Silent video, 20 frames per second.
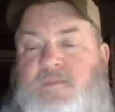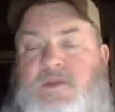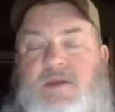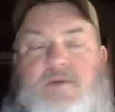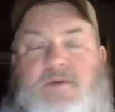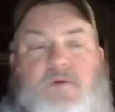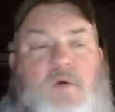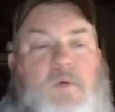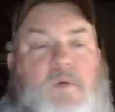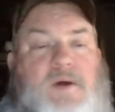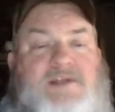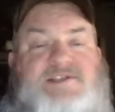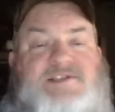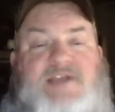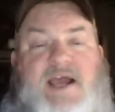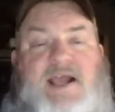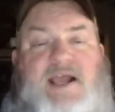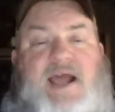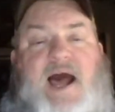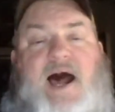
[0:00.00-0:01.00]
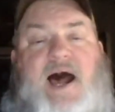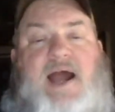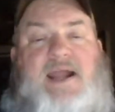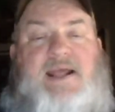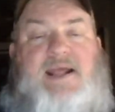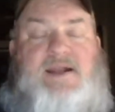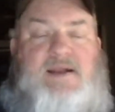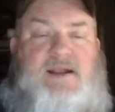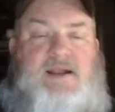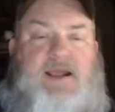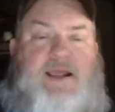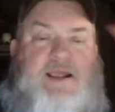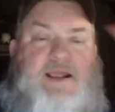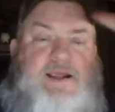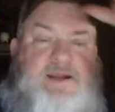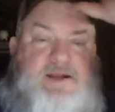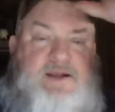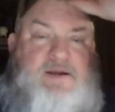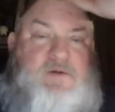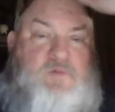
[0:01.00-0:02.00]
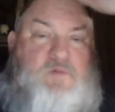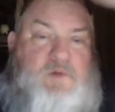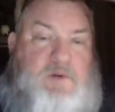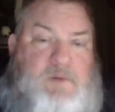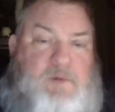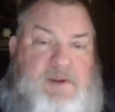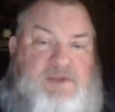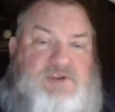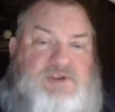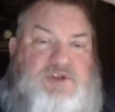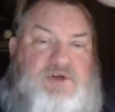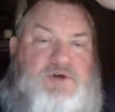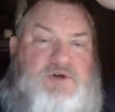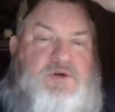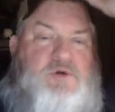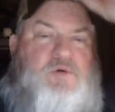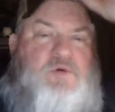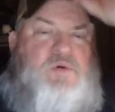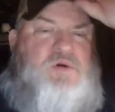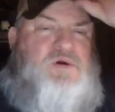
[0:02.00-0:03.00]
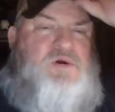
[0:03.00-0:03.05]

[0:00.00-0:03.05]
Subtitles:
Well, once I got it and we went through,